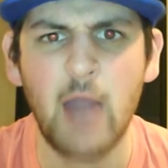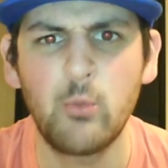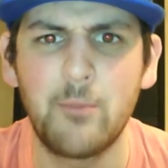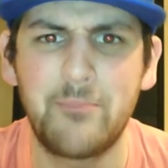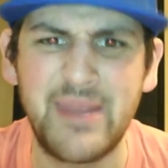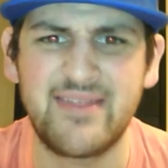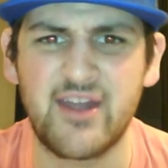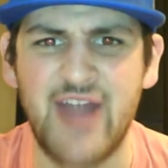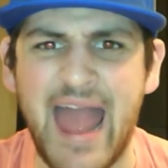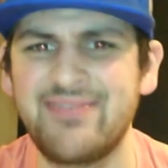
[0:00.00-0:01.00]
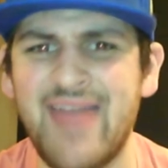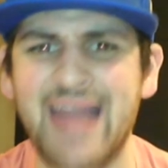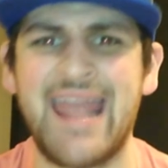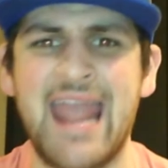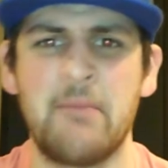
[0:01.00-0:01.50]
I will be there at
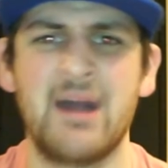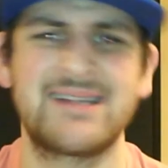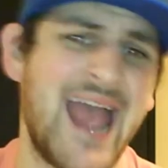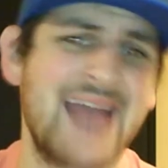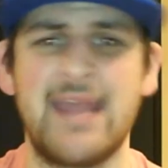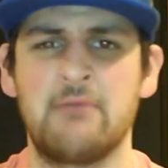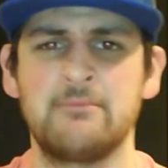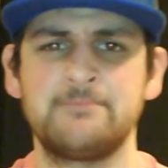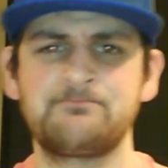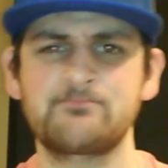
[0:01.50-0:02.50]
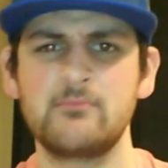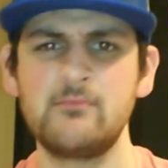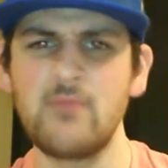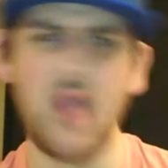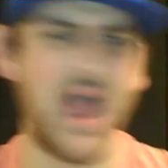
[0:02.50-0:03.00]
that game attending.
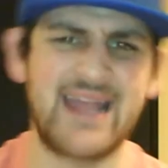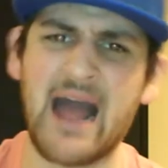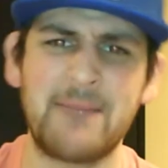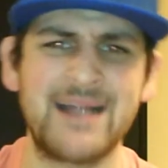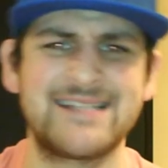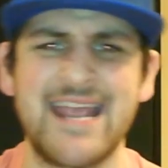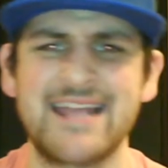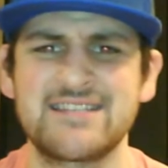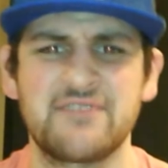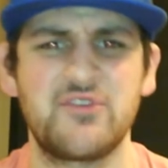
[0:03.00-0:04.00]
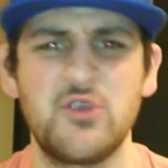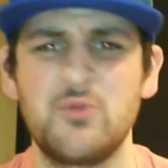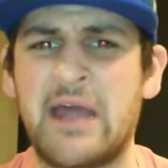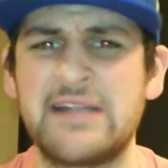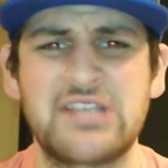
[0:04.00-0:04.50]
I got my tickets a
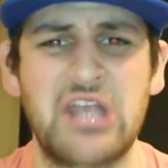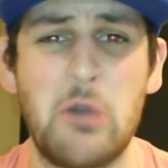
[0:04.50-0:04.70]
few nights